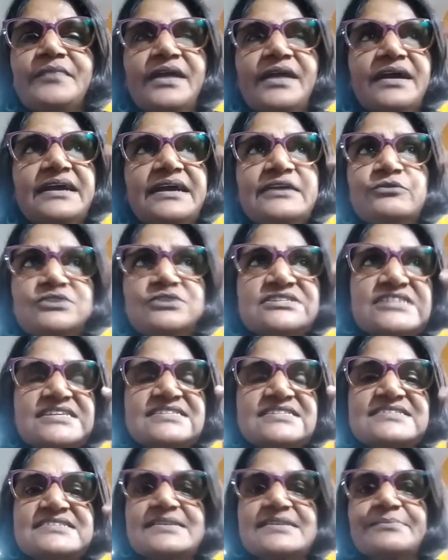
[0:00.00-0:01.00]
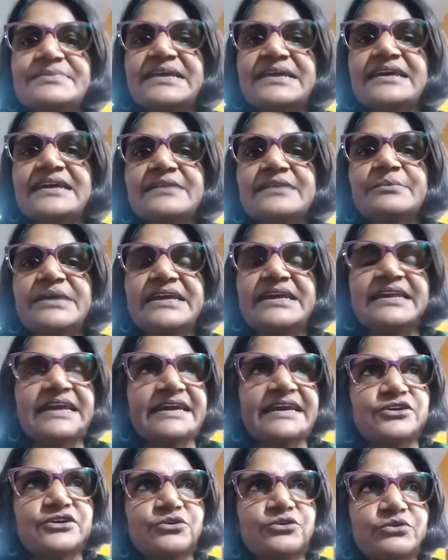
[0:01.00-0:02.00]
it was just something in me,
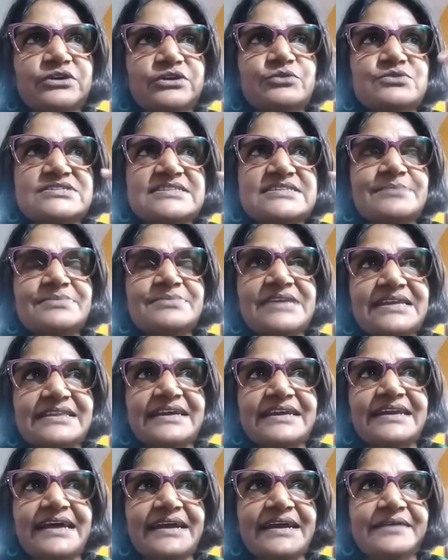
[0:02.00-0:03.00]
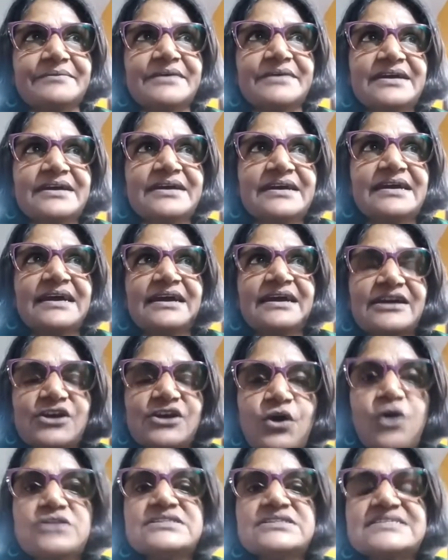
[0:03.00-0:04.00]
like, you know, it was something that I
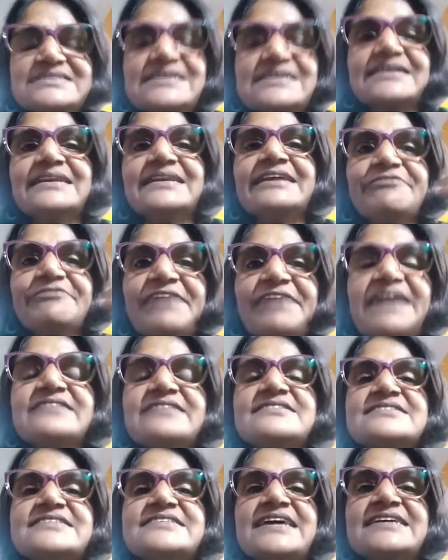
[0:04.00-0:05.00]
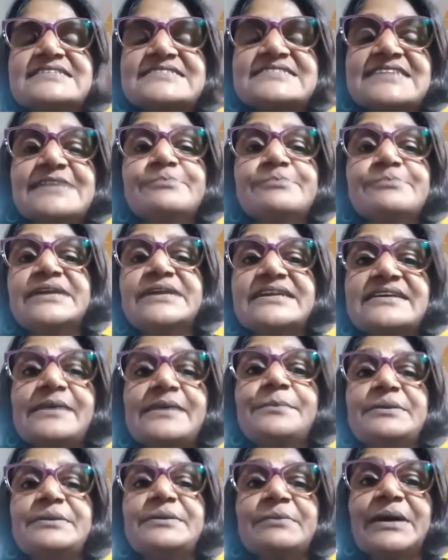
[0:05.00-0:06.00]
constantly fantasized and built
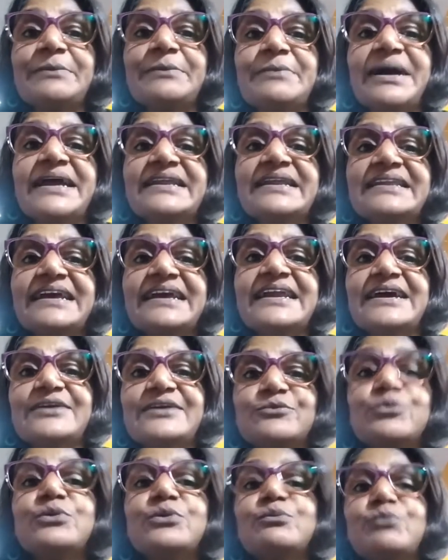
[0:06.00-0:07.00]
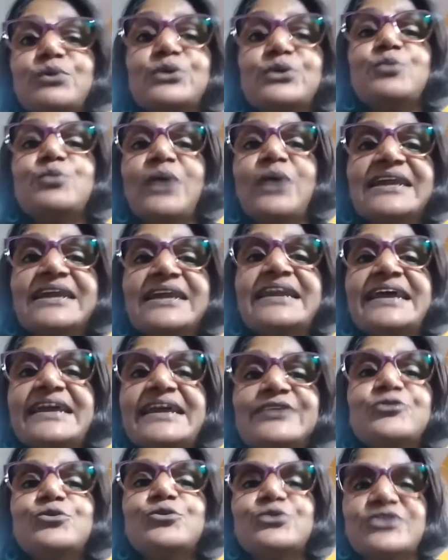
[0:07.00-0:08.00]
up in my mind that I would one
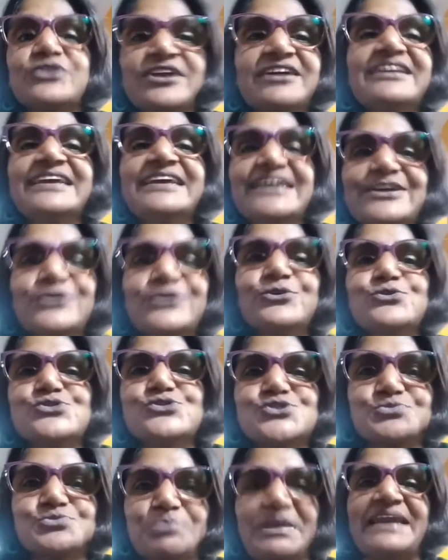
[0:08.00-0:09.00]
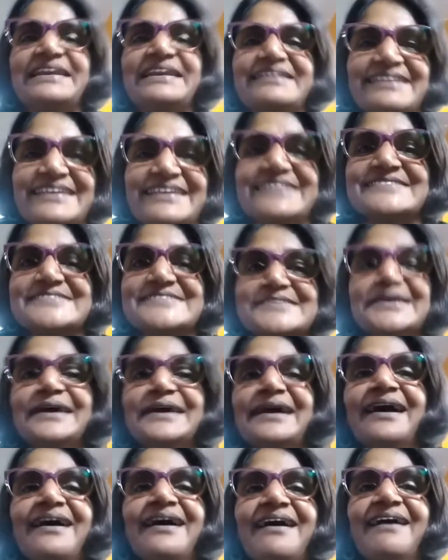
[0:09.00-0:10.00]
day do really huge paintings,
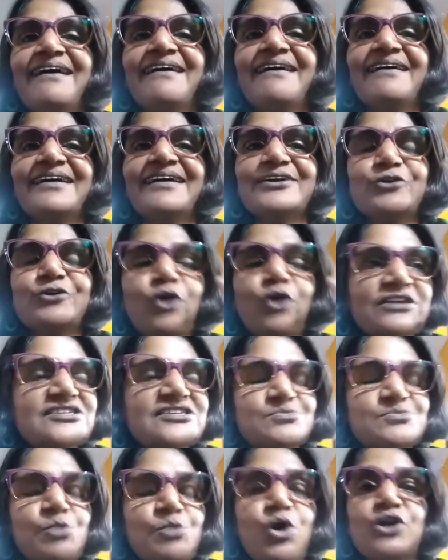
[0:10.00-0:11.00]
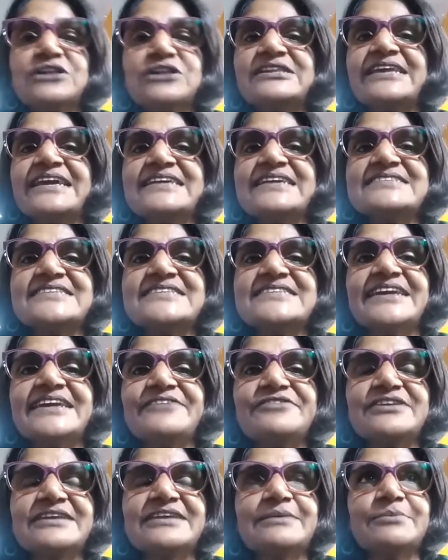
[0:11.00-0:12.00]
uh, not small things and
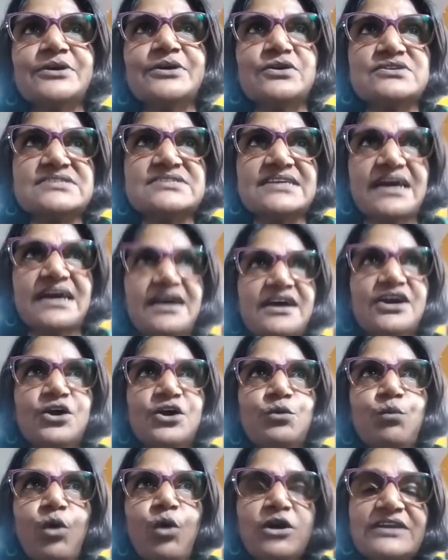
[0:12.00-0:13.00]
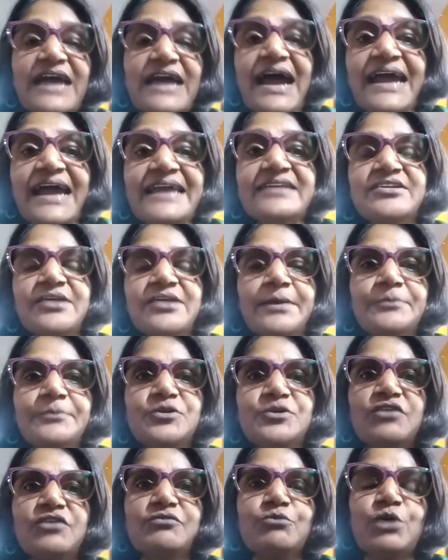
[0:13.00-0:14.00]
everything, because what I dreamt
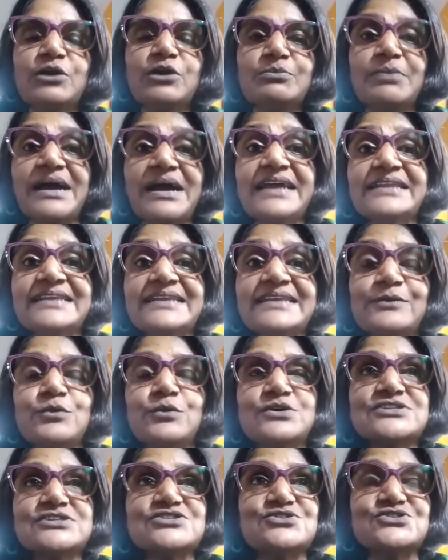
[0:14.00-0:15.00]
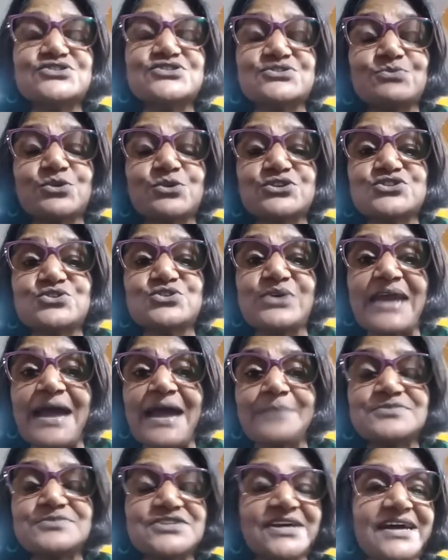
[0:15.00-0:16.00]
of, what my thing was to was to
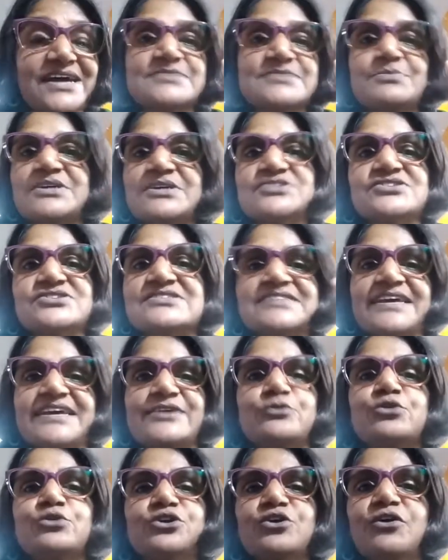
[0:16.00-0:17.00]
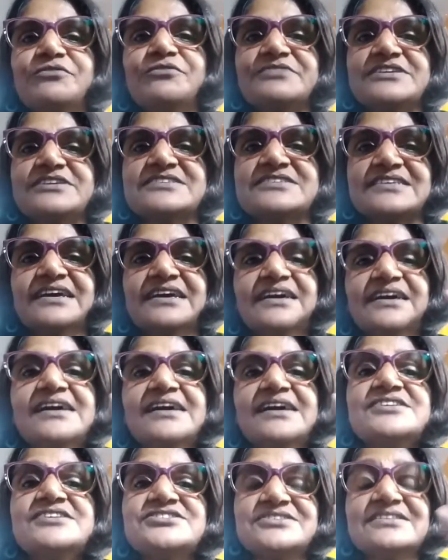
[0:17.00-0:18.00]
capture as much as I could of this,
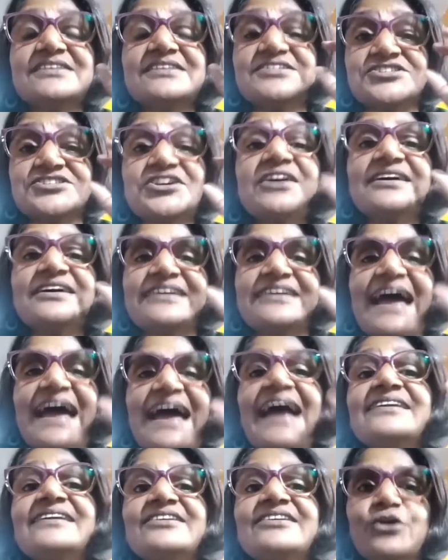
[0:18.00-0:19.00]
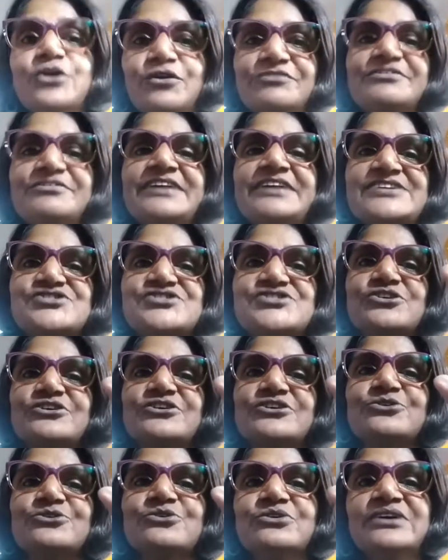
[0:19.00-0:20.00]
the sheer grandeur of nature,
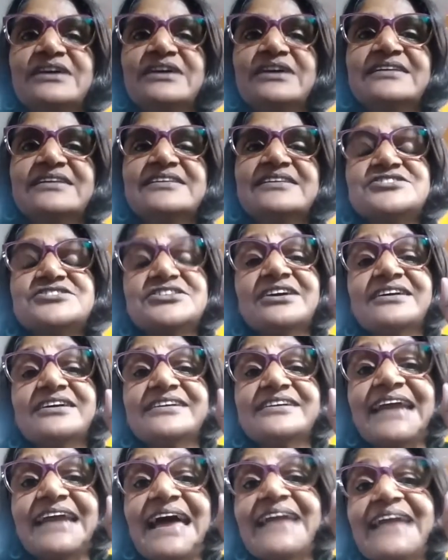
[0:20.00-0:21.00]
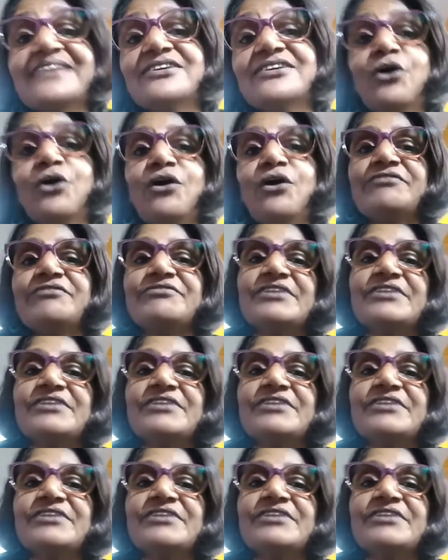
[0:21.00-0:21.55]
you know, the sheer grandeur of